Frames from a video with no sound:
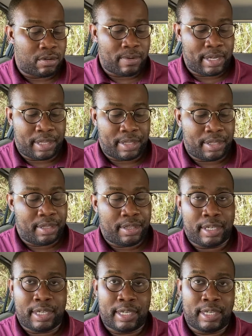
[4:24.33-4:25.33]
with
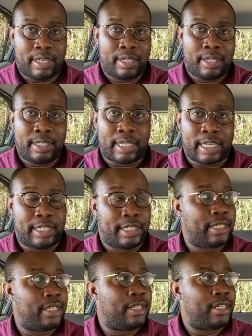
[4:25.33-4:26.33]
the Sanshin.